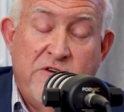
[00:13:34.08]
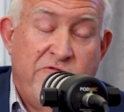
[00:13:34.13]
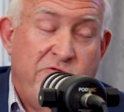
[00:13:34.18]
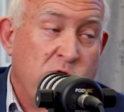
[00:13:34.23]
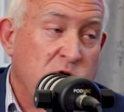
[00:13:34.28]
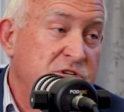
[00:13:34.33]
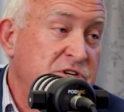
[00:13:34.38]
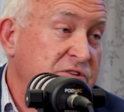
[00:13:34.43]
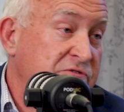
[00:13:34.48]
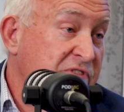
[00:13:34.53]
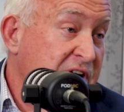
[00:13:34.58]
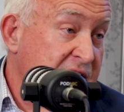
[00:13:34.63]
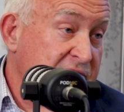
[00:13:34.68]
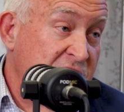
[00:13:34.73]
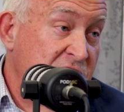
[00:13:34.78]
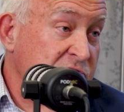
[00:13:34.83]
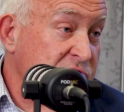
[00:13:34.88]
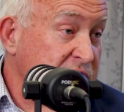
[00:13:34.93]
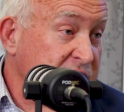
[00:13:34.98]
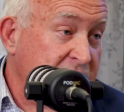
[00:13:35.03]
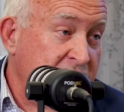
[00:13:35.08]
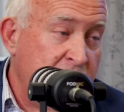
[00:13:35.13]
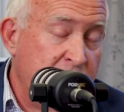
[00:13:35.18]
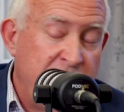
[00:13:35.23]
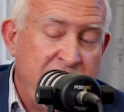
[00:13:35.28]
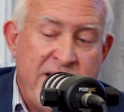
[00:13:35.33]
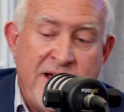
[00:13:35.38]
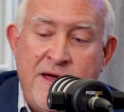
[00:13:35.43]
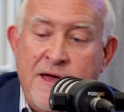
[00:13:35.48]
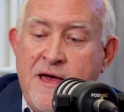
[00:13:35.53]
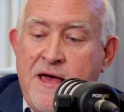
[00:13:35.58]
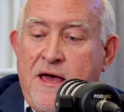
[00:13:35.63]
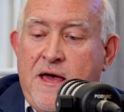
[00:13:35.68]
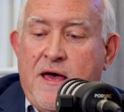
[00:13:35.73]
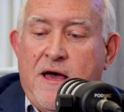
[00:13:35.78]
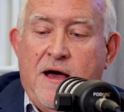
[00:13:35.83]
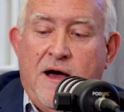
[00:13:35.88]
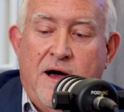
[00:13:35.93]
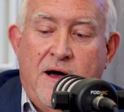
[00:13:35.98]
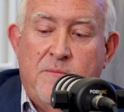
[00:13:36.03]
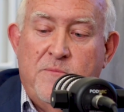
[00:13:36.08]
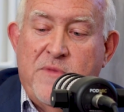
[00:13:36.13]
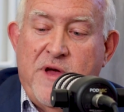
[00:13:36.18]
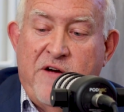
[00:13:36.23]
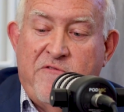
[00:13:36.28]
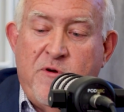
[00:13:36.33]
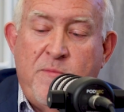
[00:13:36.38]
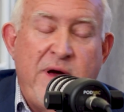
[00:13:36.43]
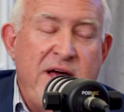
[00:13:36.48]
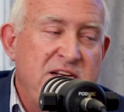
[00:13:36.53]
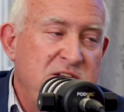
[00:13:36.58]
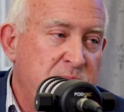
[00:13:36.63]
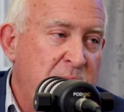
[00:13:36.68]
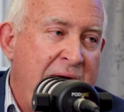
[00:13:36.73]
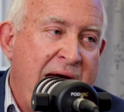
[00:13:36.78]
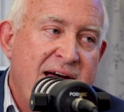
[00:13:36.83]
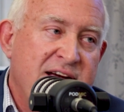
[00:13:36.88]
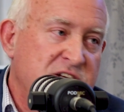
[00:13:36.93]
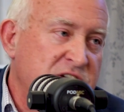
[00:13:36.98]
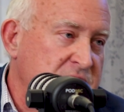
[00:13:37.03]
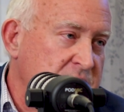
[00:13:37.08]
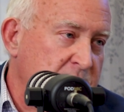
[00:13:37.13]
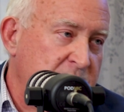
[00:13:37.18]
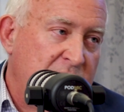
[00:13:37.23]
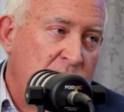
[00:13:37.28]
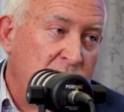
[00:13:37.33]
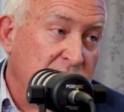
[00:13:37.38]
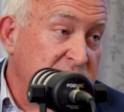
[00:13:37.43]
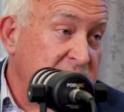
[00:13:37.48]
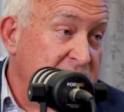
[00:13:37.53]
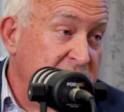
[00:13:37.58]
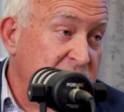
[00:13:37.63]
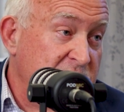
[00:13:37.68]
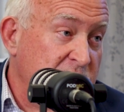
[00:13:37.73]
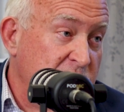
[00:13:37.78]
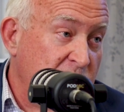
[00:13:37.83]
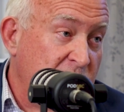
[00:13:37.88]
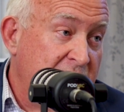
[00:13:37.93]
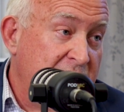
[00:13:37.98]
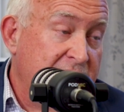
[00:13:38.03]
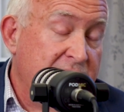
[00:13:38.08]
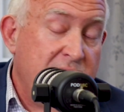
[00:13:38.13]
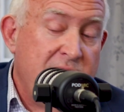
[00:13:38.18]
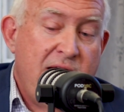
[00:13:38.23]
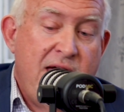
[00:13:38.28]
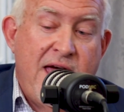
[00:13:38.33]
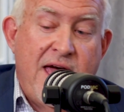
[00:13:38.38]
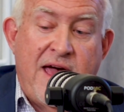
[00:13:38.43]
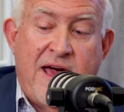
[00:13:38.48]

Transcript: Fortune 500 company, everybody's passionate about what they do, right?